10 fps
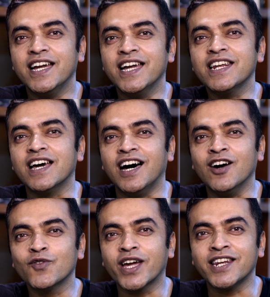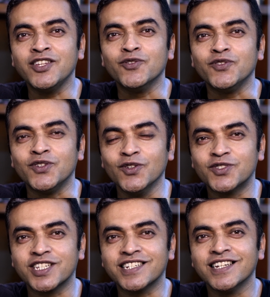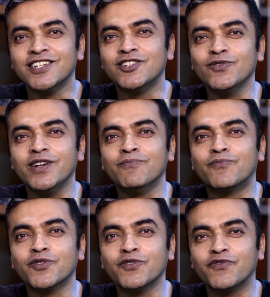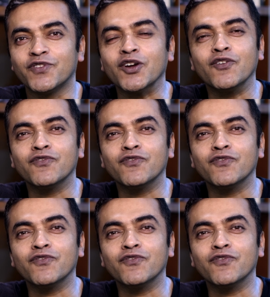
and how can you use it to improve your